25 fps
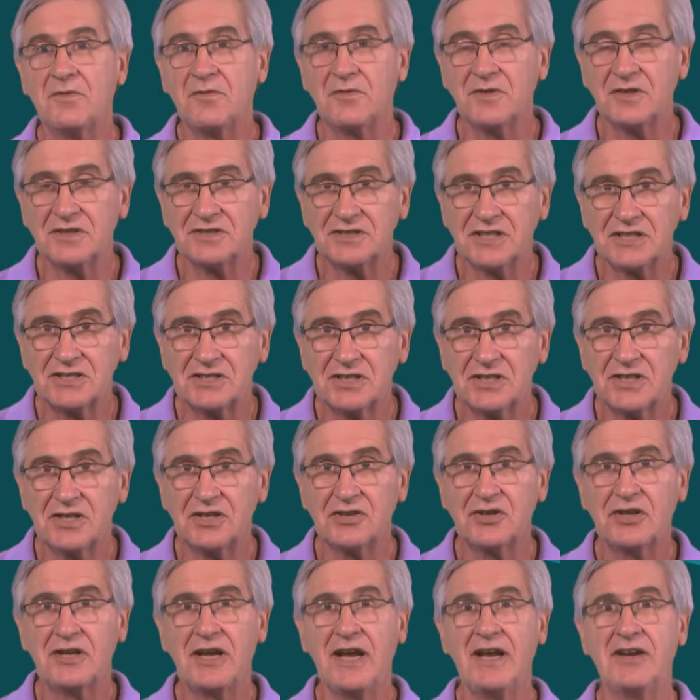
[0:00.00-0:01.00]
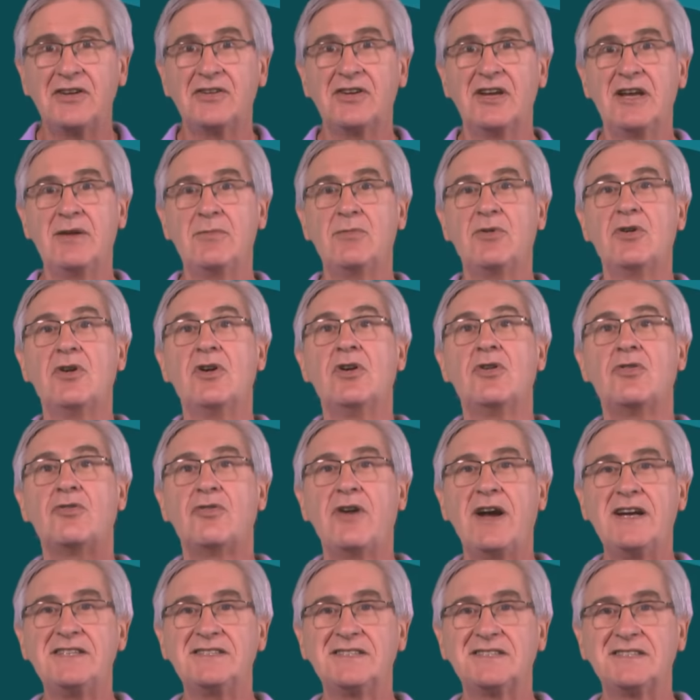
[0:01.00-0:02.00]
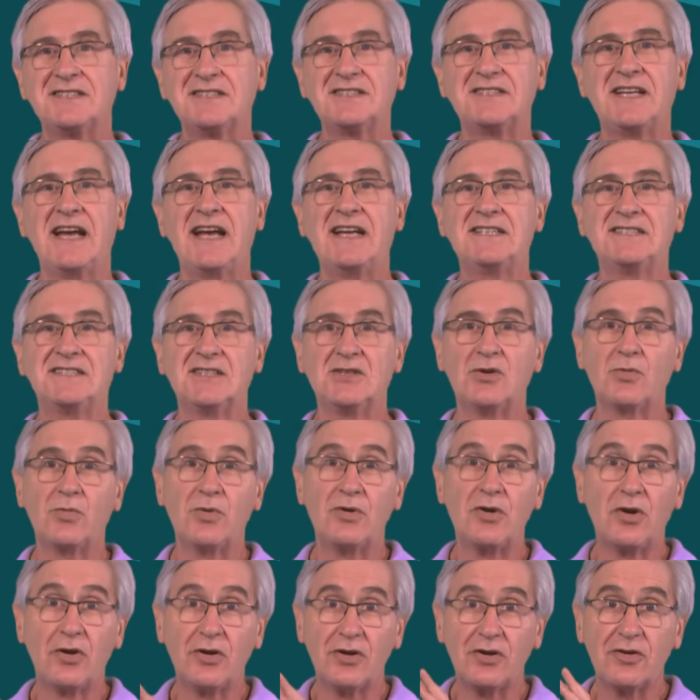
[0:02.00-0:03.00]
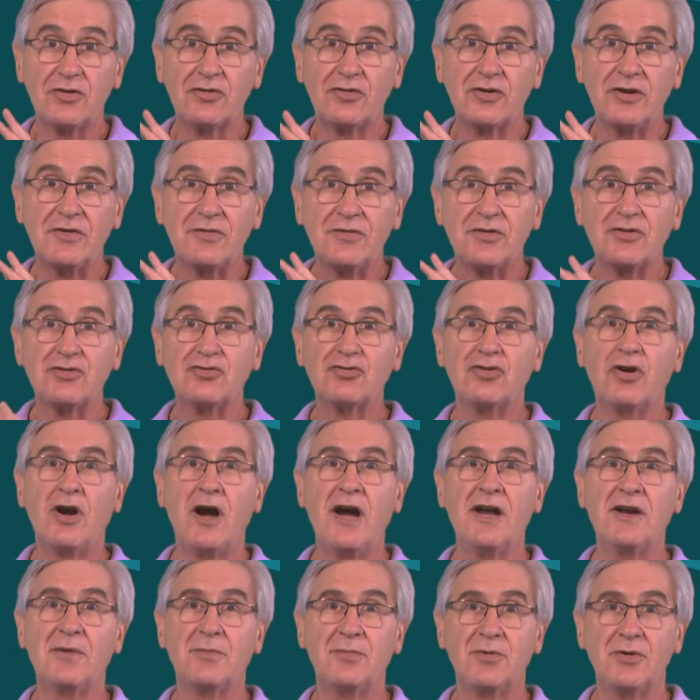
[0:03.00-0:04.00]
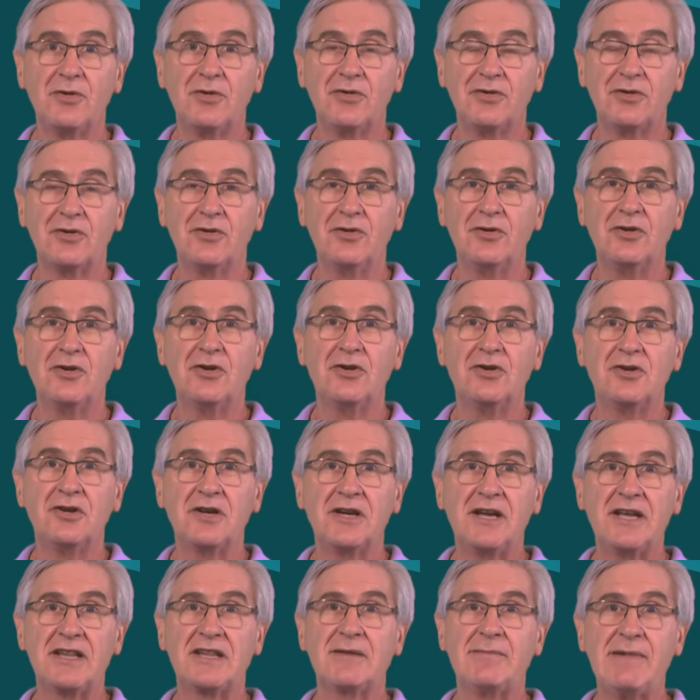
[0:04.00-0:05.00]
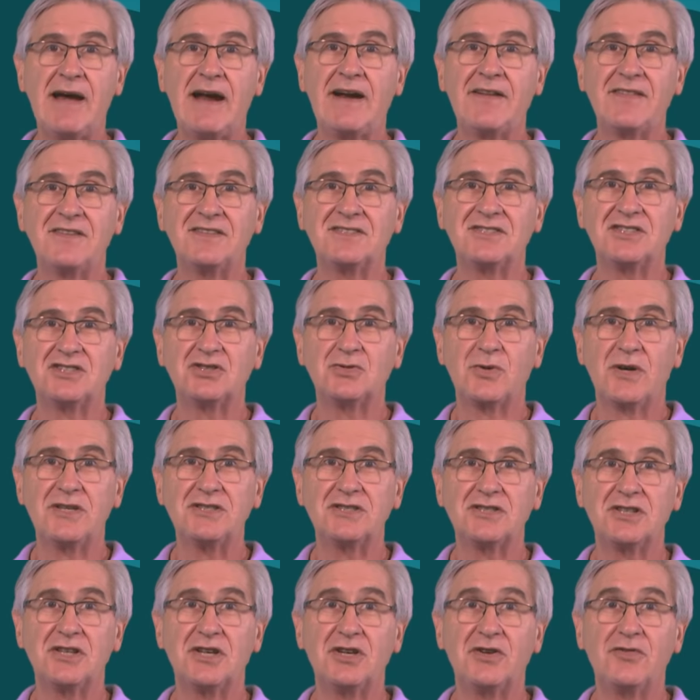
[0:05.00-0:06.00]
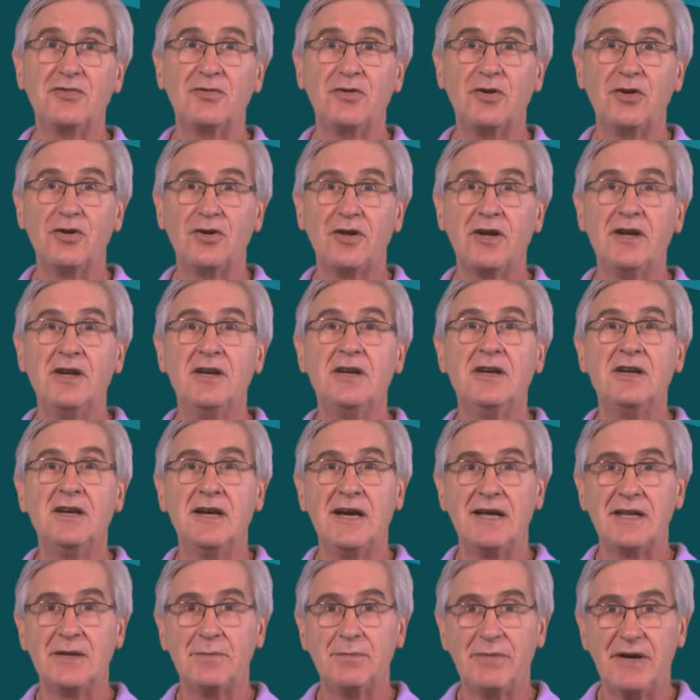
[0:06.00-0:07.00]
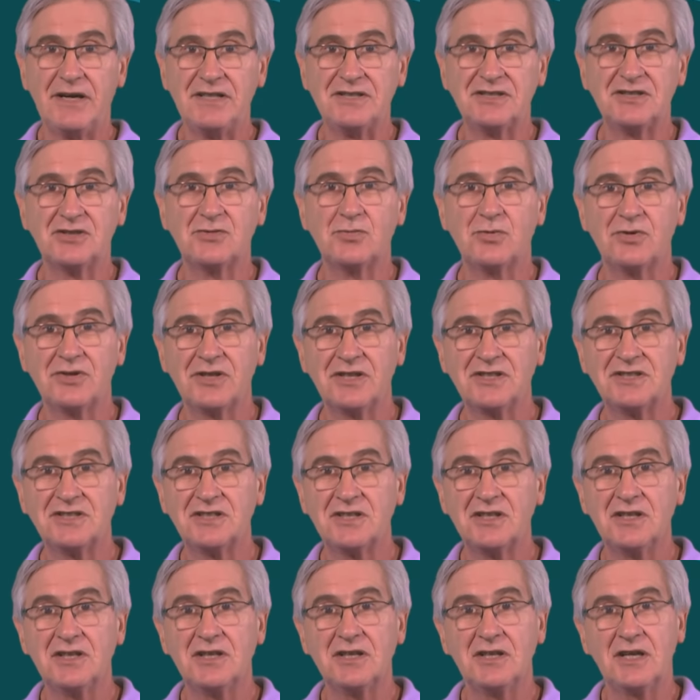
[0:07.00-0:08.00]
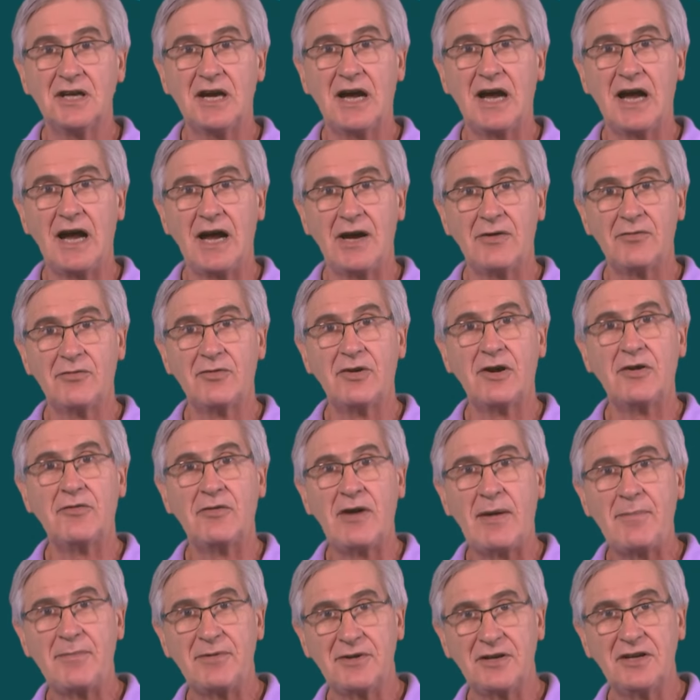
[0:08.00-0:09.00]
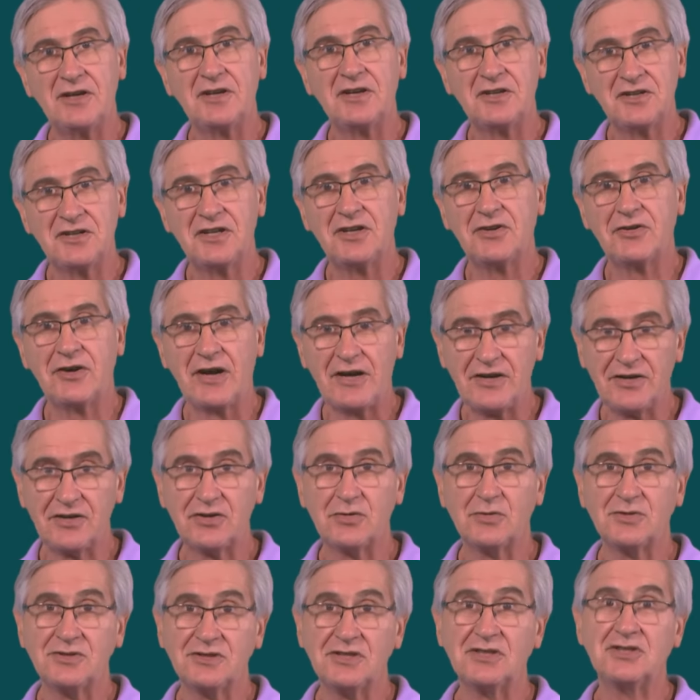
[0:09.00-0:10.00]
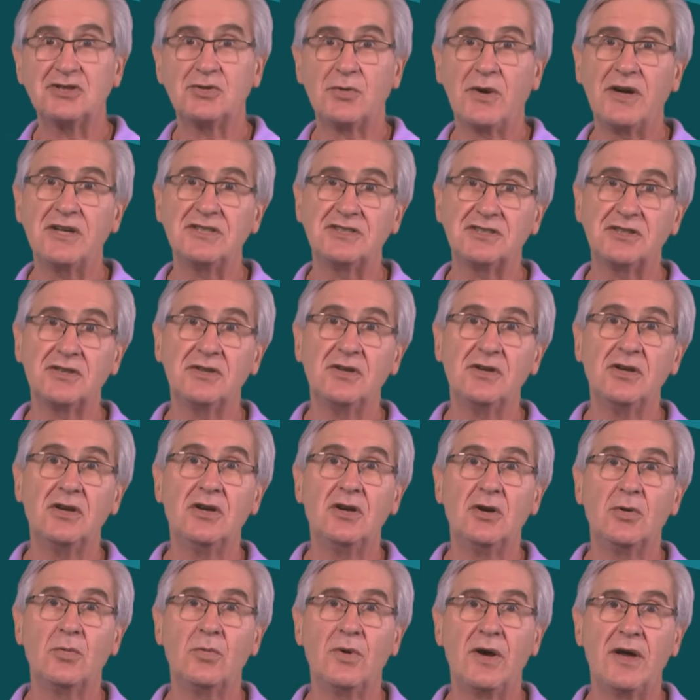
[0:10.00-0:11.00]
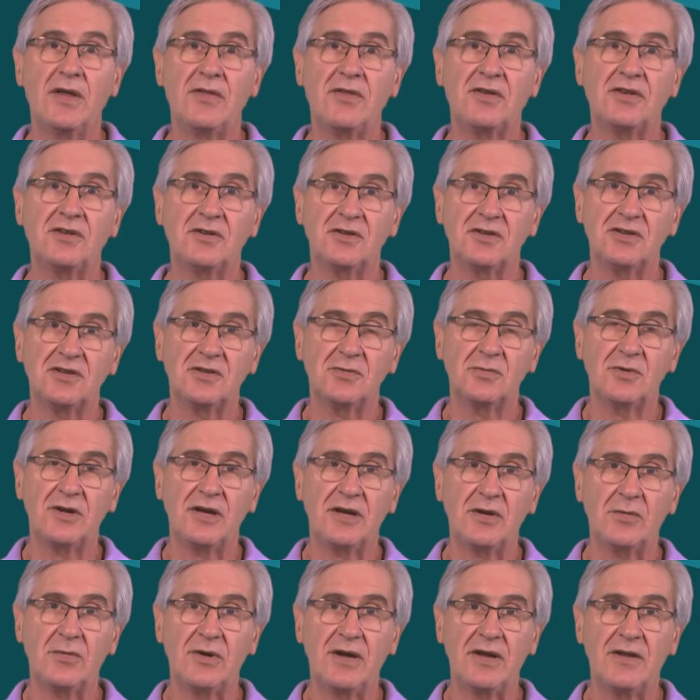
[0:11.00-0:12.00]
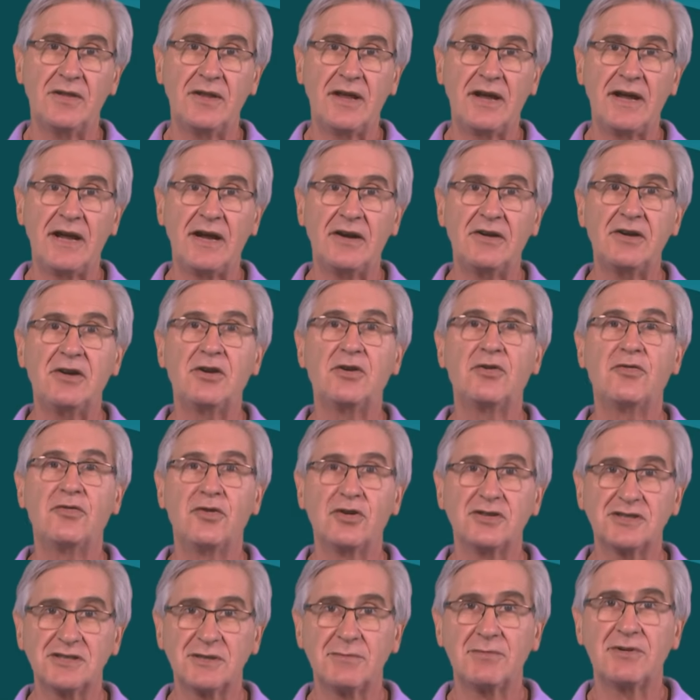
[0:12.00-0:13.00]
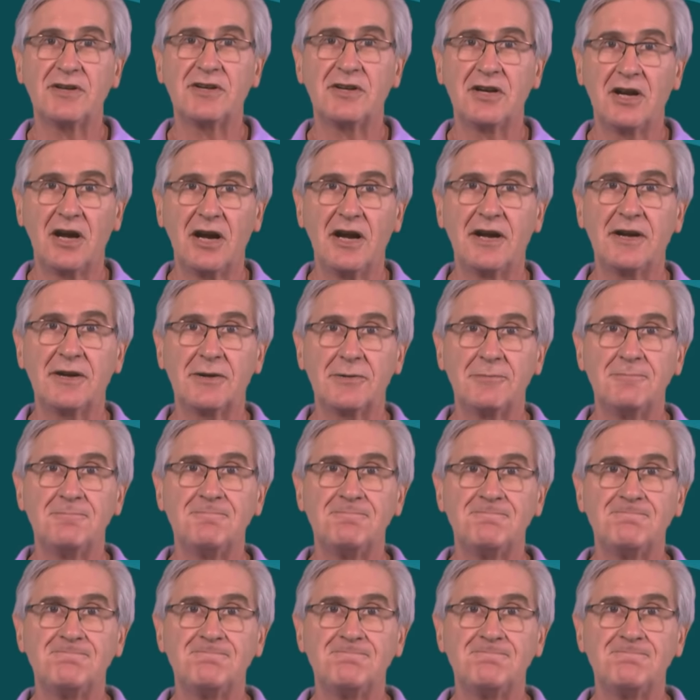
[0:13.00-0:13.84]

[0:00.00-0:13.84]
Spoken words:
essentially the care team raises its hand and says, look, we're not going to even try to get them out of the situation any further, and the patient will just rapidly deteriorate to a situation where they are irreversibly dying.